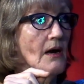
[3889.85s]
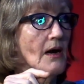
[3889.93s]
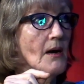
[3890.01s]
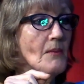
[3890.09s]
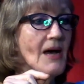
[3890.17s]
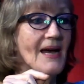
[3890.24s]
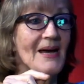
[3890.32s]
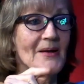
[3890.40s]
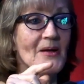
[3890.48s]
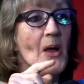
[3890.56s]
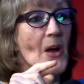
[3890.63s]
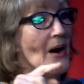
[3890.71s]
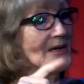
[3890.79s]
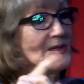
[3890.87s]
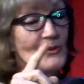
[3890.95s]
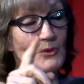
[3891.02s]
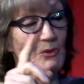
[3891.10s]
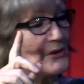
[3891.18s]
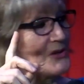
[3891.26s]
I
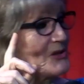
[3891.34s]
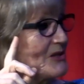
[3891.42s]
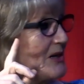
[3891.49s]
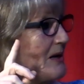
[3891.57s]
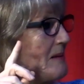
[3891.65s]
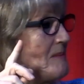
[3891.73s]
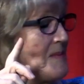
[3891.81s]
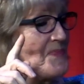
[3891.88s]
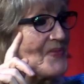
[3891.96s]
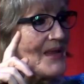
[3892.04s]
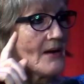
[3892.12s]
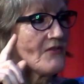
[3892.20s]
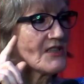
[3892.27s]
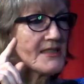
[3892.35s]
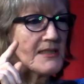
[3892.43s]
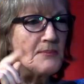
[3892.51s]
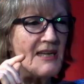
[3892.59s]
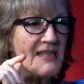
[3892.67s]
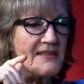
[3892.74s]
do it all the time. If I
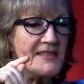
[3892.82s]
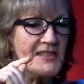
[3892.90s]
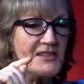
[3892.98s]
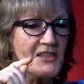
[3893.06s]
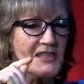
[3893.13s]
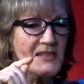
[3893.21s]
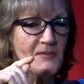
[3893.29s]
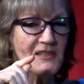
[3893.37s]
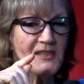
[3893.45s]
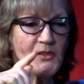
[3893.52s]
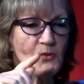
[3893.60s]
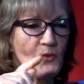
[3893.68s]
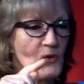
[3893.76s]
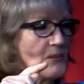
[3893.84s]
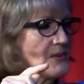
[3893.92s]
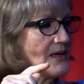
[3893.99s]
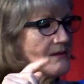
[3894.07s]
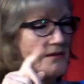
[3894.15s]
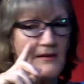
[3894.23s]
just make this adjustment, this will work
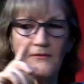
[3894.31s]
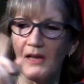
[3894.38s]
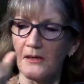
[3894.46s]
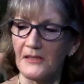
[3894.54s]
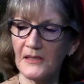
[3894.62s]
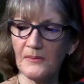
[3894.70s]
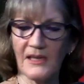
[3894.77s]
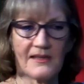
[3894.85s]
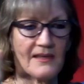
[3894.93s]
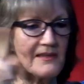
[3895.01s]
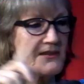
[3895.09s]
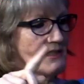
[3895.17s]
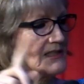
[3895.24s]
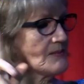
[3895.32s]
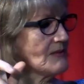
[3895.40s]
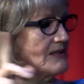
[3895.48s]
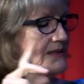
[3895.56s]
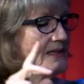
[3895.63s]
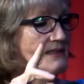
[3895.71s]
better. And if I just make that
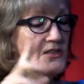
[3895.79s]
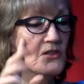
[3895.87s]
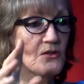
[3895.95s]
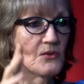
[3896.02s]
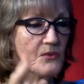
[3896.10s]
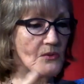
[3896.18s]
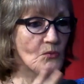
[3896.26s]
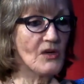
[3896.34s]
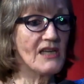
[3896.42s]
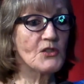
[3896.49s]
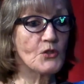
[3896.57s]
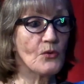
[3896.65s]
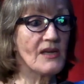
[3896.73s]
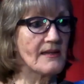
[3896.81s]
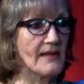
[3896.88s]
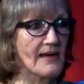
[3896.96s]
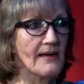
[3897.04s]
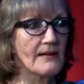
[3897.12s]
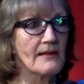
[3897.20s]
adjustment. And so we're doing
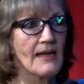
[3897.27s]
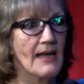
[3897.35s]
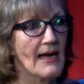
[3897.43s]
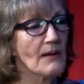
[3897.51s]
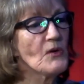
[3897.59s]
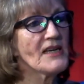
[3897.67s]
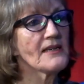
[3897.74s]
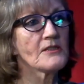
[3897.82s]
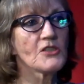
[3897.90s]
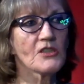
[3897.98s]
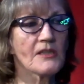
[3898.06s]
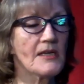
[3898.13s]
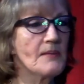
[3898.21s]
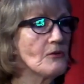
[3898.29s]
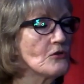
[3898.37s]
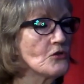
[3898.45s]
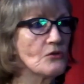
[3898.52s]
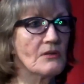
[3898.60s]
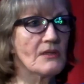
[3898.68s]
that, and we can just keep
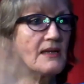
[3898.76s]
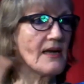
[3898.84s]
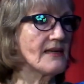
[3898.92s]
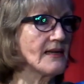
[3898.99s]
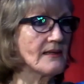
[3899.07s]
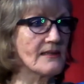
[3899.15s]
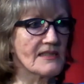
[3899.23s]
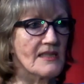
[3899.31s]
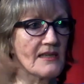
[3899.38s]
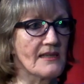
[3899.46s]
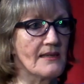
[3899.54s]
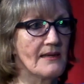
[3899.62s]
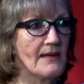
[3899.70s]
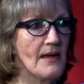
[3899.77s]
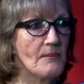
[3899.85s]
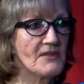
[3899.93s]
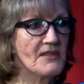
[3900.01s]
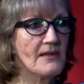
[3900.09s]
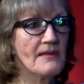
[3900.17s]
on doing that endlessly.
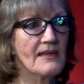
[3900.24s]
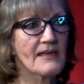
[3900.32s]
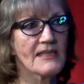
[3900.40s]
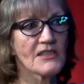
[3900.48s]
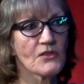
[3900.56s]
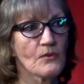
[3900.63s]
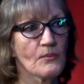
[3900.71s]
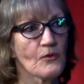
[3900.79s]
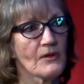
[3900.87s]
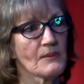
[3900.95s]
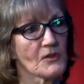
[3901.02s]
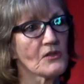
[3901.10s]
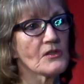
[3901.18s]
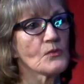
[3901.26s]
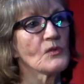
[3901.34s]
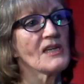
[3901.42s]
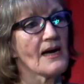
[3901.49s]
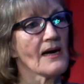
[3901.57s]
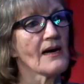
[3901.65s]
But then there gets to a point, because
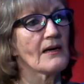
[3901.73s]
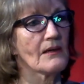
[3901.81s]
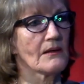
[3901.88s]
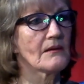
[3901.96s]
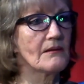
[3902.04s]
we are